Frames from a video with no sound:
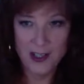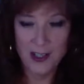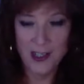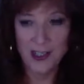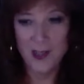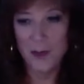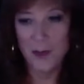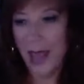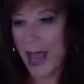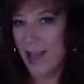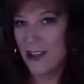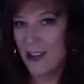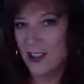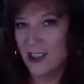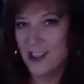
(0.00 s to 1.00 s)
a
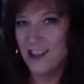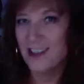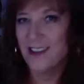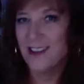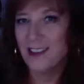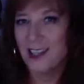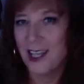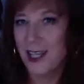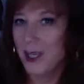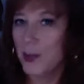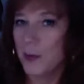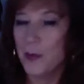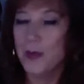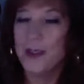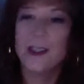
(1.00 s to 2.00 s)
compassionate, hip,